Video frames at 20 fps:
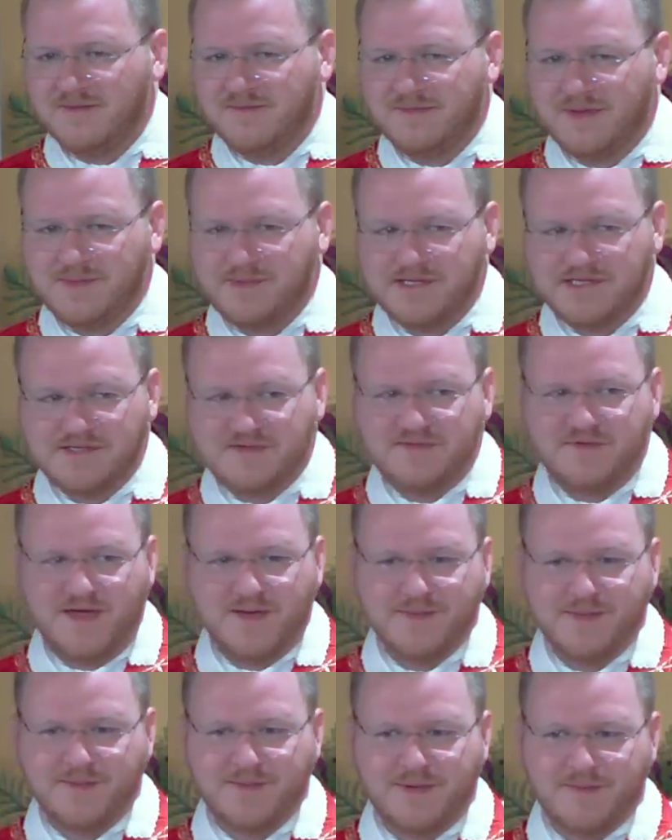Maybe it's a
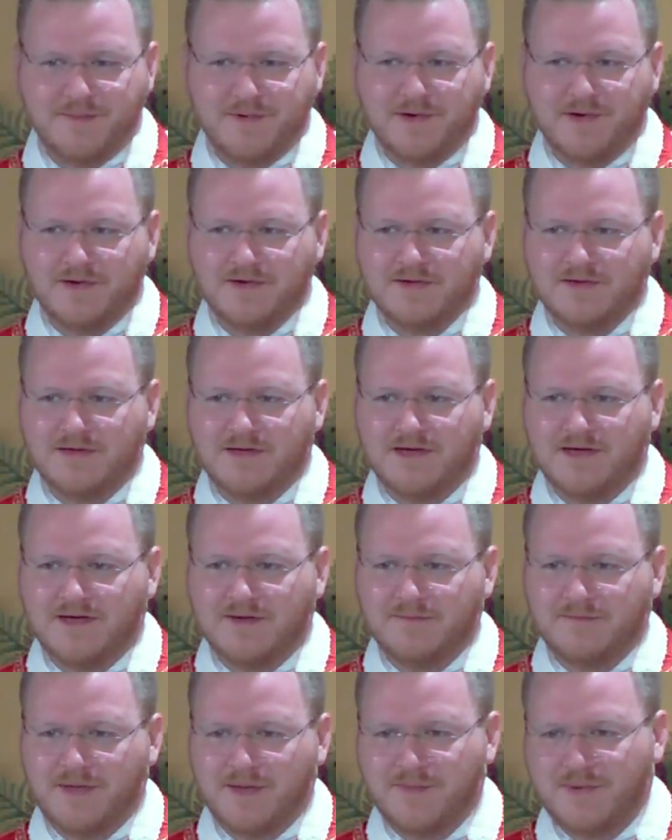family member.
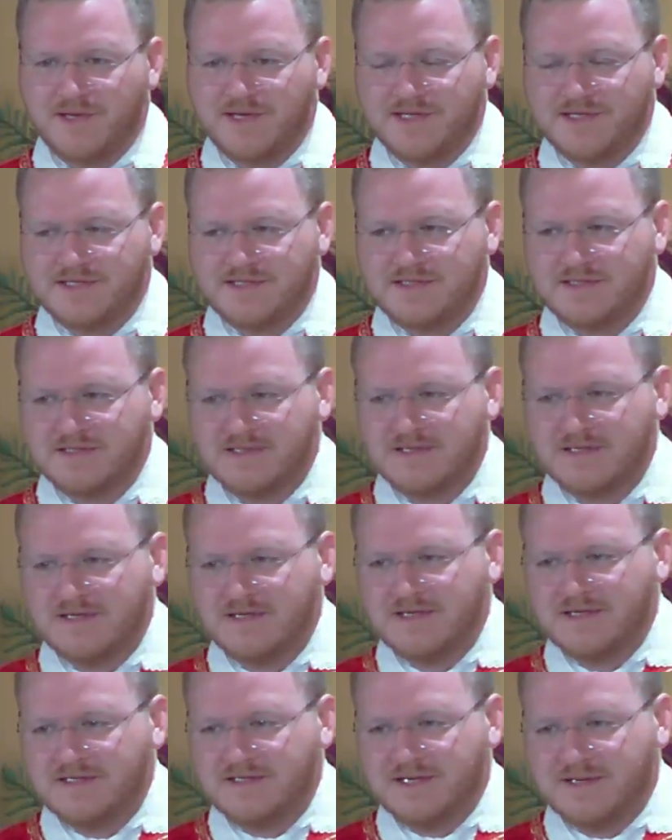Maybe it's
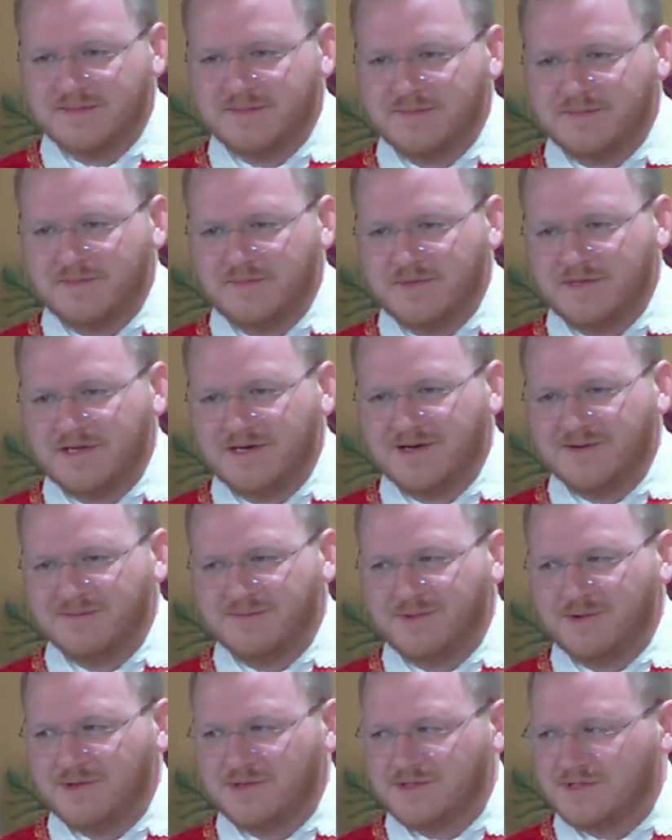some, you know,
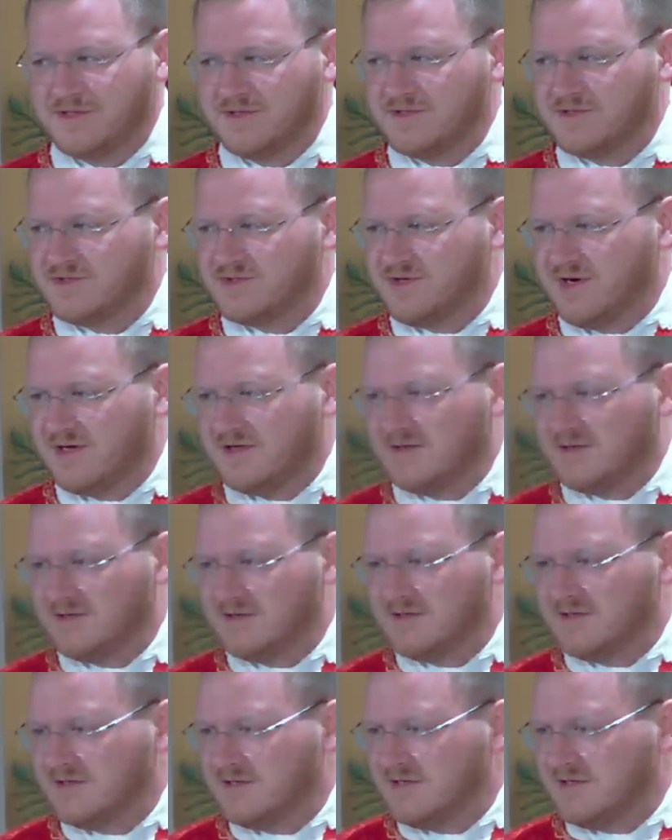personal
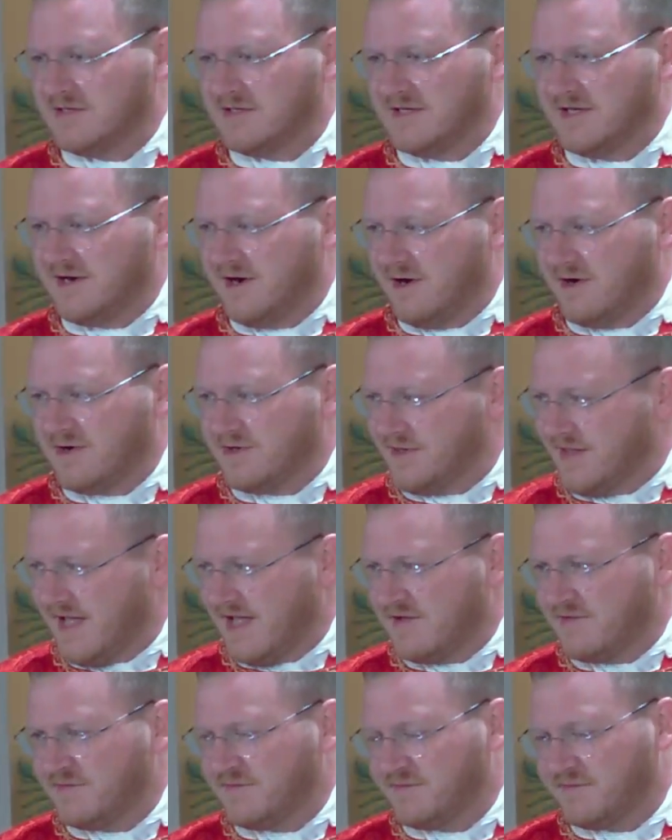struggle in our own
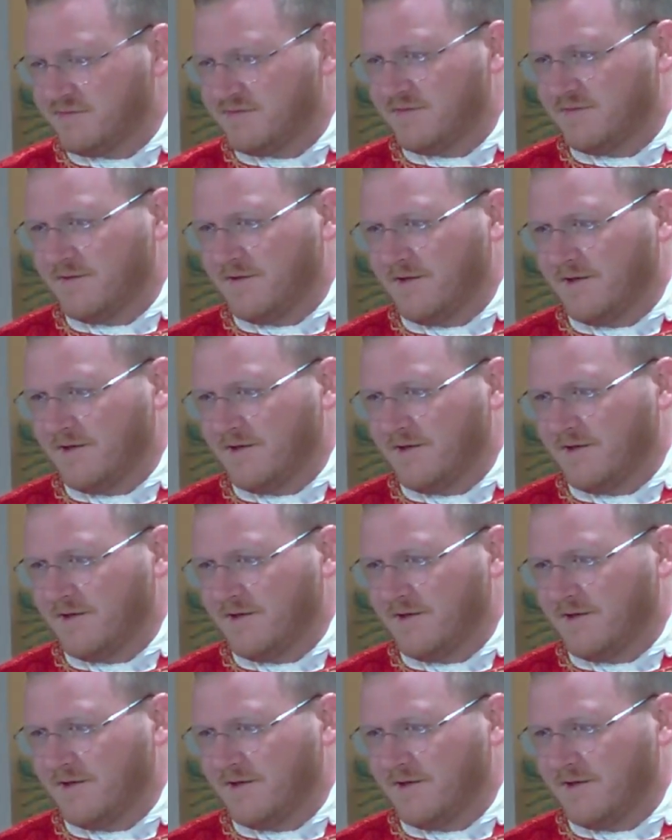life.